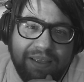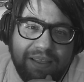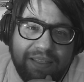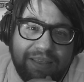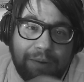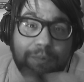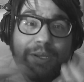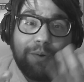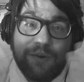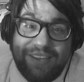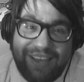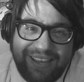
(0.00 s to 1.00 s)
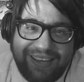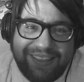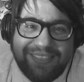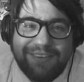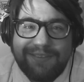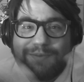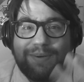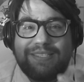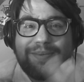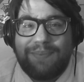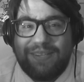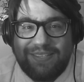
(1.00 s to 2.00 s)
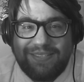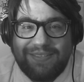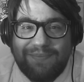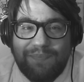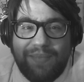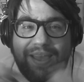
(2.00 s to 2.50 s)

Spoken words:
that recreate those recipes.